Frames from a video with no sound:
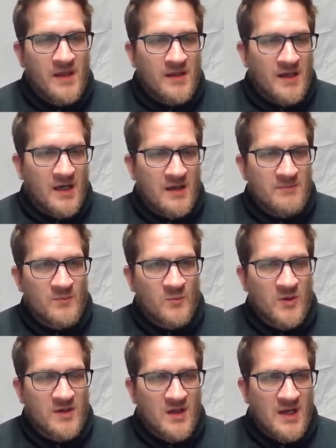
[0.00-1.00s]
Um,
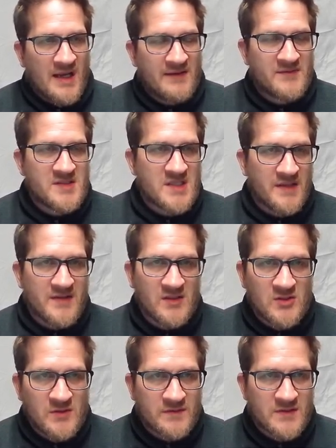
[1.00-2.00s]
we're no, I haven't done the
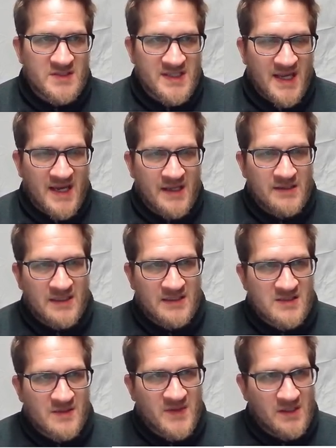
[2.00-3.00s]
louvers yet. That's
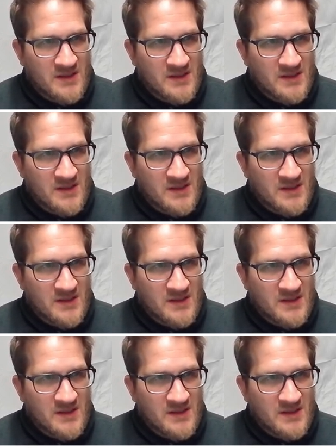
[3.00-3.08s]
something that I'm